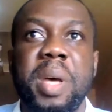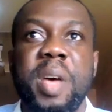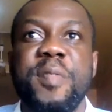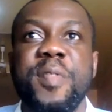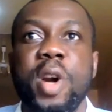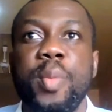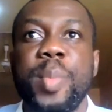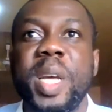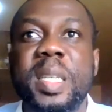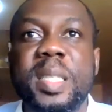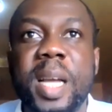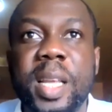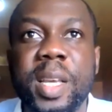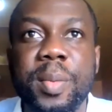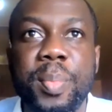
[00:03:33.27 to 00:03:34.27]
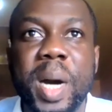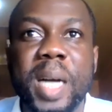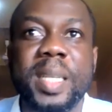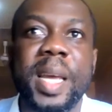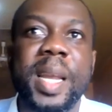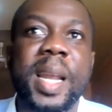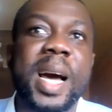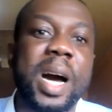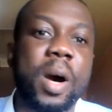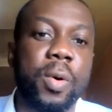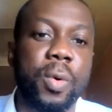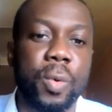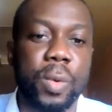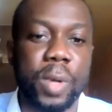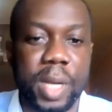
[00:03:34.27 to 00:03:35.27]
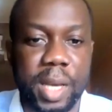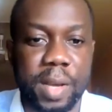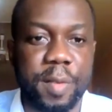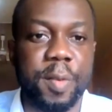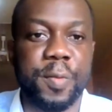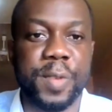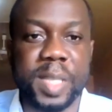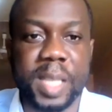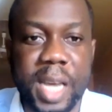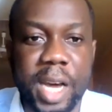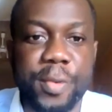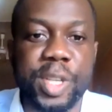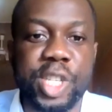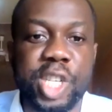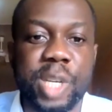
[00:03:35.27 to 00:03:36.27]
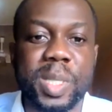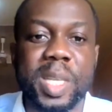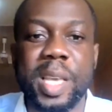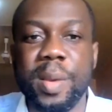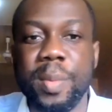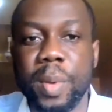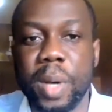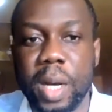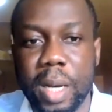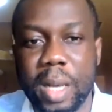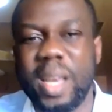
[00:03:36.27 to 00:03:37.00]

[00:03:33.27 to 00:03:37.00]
environmental impact and how fiscal regimes in,